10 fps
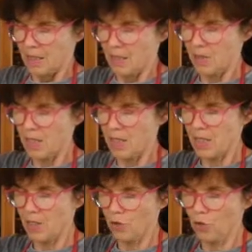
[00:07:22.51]
So this
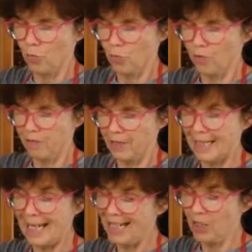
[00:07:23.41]
is to move it
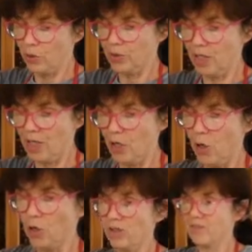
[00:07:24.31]
later on
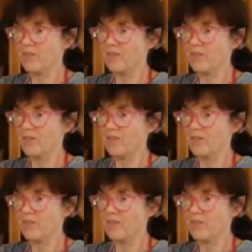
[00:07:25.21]
along